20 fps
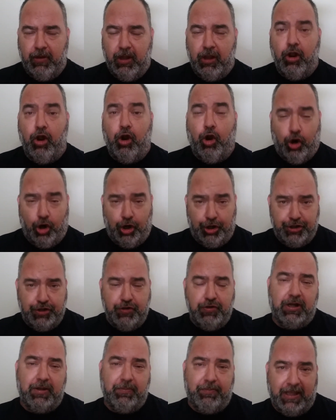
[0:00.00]
Are you going to
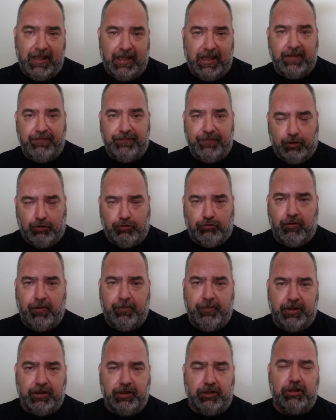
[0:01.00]
be in the
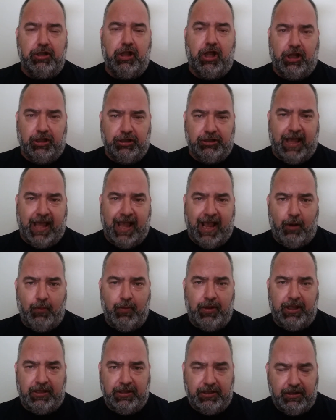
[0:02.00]
criminal
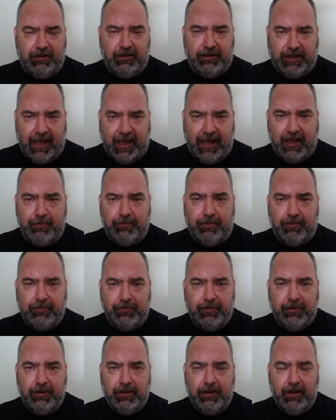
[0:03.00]
allowing camp?
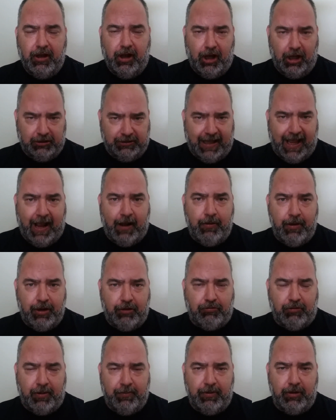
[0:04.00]
Allowing
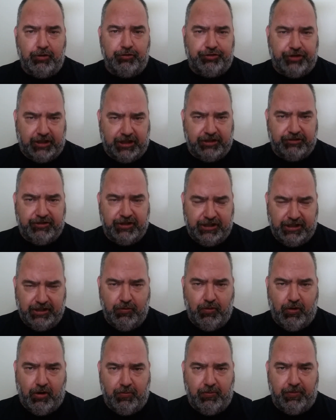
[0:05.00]
criminals to continue
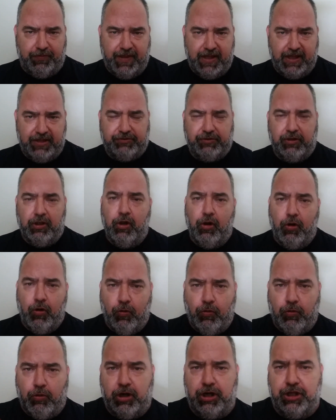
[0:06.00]
on with this?
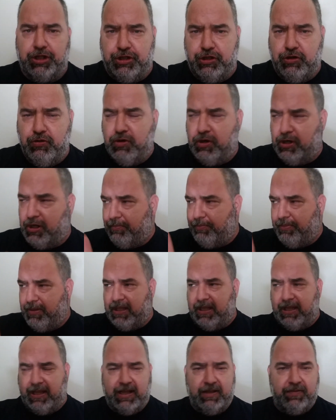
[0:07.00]
Or are you going to be
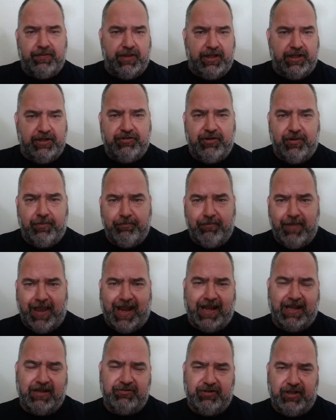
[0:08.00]
in the
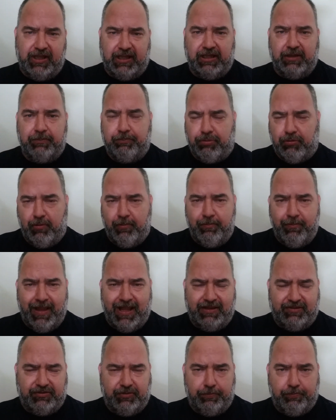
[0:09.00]
demanding,
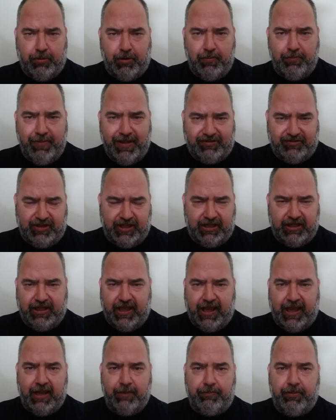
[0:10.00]
permitting
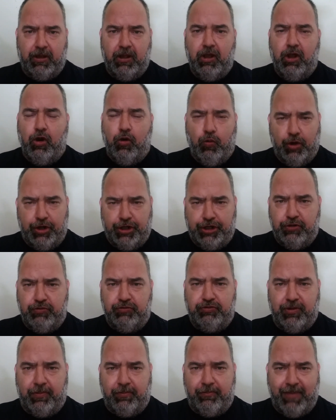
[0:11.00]
camp, where you
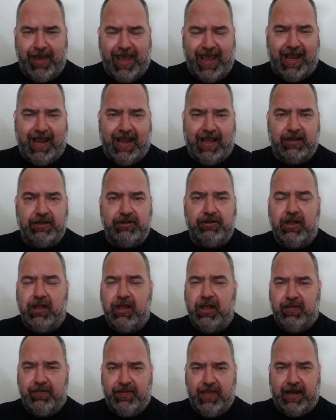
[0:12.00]
demand
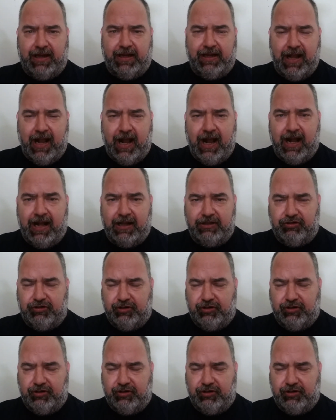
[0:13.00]
that God's